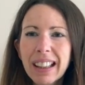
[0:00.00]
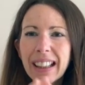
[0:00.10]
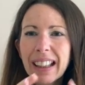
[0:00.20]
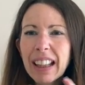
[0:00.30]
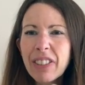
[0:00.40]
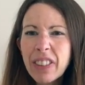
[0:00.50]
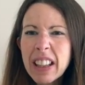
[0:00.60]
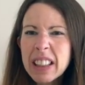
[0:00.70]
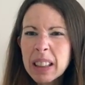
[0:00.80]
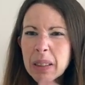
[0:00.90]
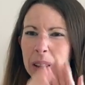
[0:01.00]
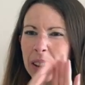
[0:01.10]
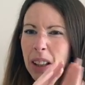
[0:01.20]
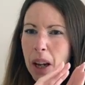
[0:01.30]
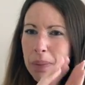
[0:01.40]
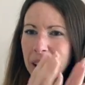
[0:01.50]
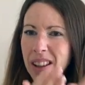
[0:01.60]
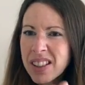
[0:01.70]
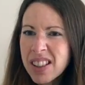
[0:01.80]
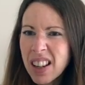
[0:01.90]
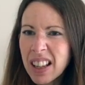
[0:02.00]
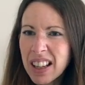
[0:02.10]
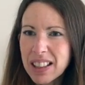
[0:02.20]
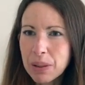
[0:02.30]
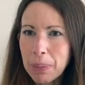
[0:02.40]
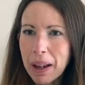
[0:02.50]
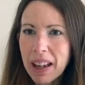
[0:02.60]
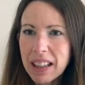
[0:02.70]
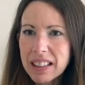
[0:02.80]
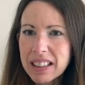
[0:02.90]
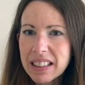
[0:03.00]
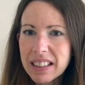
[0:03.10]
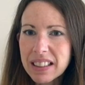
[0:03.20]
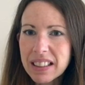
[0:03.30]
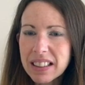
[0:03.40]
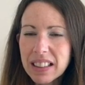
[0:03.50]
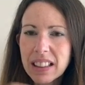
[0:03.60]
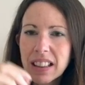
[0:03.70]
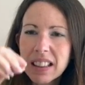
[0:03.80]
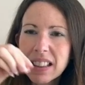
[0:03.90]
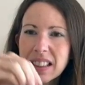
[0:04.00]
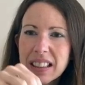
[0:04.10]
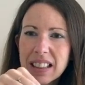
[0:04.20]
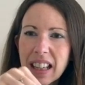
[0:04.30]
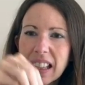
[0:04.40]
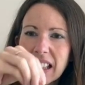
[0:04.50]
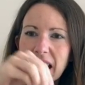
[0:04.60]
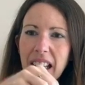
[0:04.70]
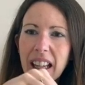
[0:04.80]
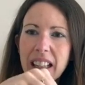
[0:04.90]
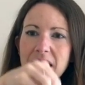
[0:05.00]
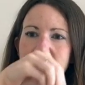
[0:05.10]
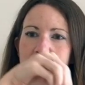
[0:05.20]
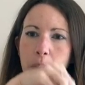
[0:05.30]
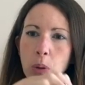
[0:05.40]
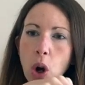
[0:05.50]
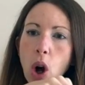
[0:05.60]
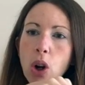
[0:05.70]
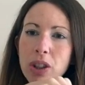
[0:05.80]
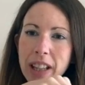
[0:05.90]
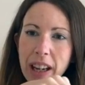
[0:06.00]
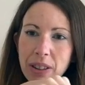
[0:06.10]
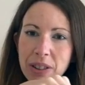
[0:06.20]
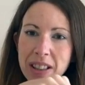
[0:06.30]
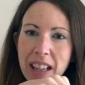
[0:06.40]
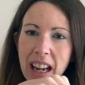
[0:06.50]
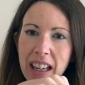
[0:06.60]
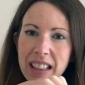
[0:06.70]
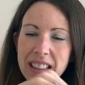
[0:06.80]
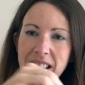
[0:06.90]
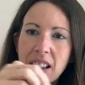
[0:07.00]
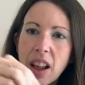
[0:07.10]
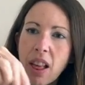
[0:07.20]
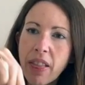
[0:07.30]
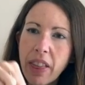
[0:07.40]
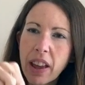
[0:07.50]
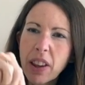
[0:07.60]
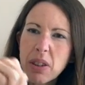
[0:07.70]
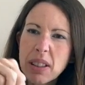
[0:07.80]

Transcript: if it's coming undone a little bit, stick in some cocktail sticks. They're those